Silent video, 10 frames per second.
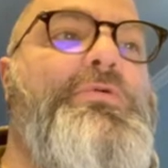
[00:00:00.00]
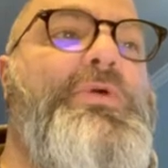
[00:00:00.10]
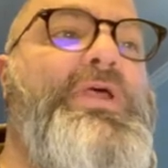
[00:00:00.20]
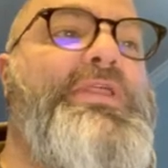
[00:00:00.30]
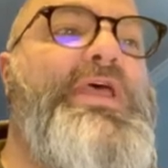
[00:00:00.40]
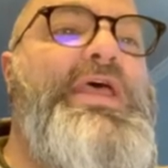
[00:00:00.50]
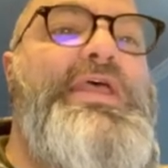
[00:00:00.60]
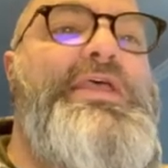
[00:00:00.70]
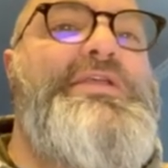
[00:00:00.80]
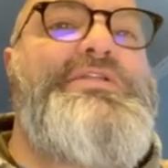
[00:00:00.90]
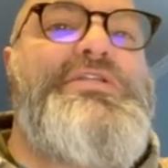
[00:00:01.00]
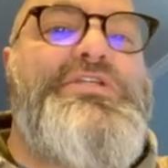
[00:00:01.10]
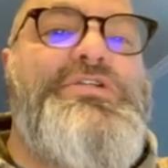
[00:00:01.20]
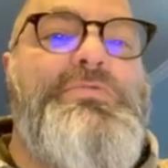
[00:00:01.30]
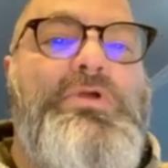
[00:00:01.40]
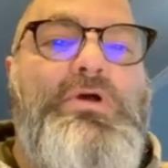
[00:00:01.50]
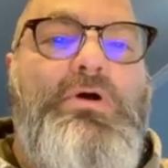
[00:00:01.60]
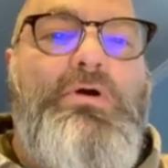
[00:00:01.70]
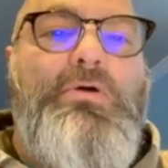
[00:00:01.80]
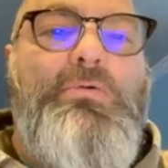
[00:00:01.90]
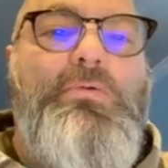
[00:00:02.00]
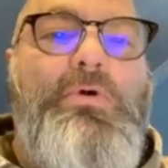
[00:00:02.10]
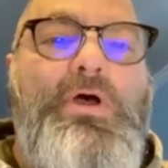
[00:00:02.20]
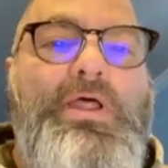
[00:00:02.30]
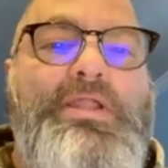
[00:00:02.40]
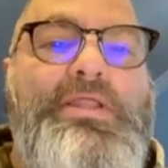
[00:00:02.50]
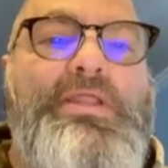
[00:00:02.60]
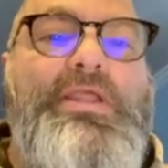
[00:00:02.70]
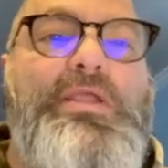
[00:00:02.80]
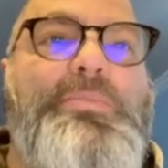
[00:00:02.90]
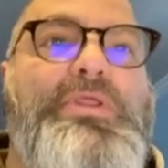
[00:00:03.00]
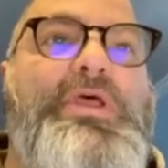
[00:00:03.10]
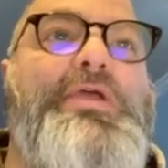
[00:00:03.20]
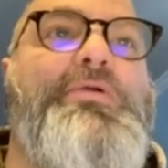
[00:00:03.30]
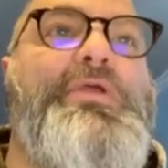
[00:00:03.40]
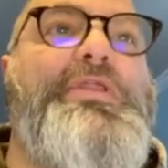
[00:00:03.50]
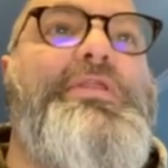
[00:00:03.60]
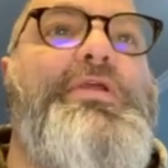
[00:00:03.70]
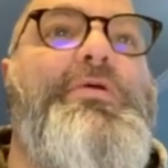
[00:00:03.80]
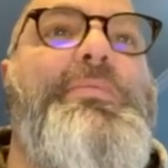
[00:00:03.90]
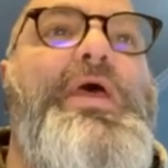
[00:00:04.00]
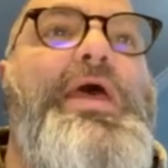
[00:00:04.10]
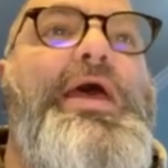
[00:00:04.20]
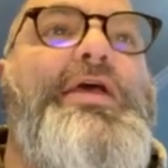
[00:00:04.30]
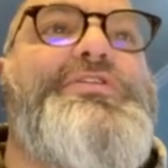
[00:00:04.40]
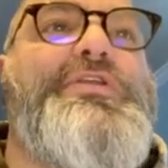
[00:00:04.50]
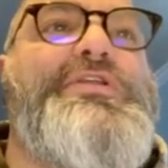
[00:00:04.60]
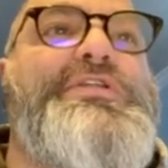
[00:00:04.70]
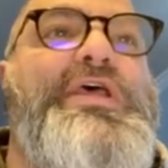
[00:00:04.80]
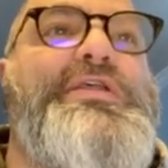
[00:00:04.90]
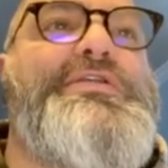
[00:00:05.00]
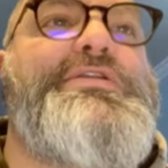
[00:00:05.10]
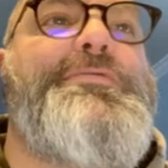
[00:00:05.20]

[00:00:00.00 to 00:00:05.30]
with is just to recall what the Pythagorean theorem actually says.